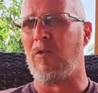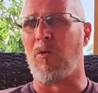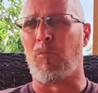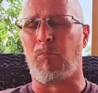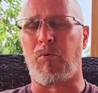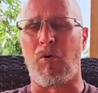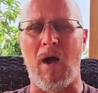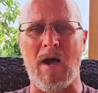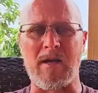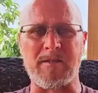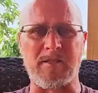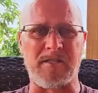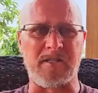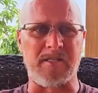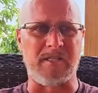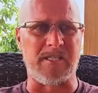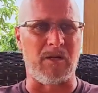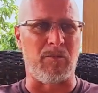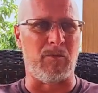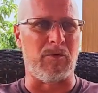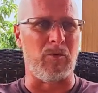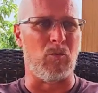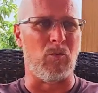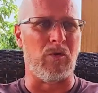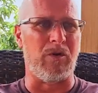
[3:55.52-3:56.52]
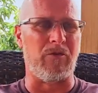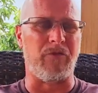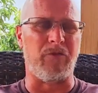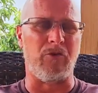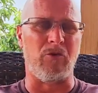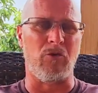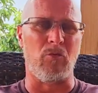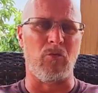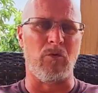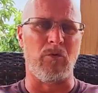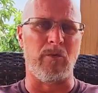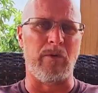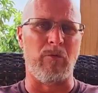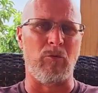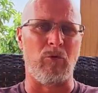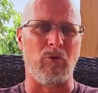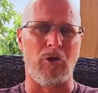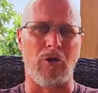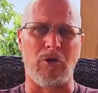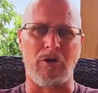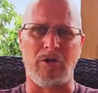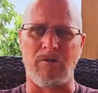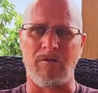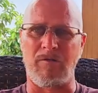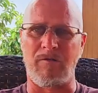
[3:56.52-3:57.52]
the process that we went through when we were
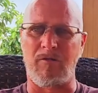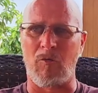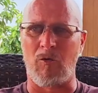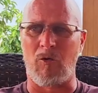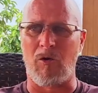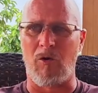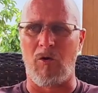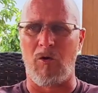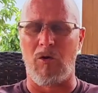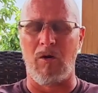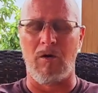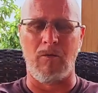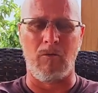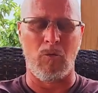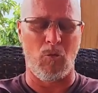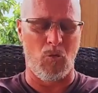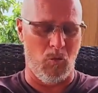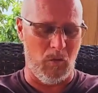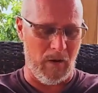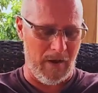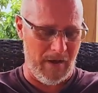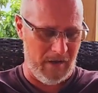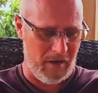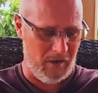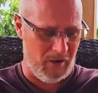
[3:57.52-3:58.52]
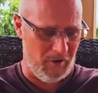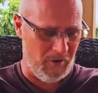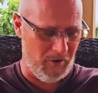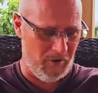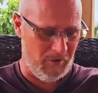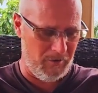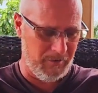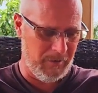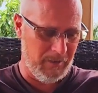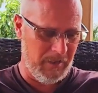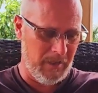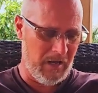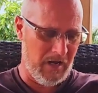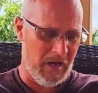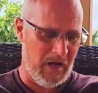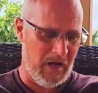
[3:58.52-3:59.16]
looking for a well,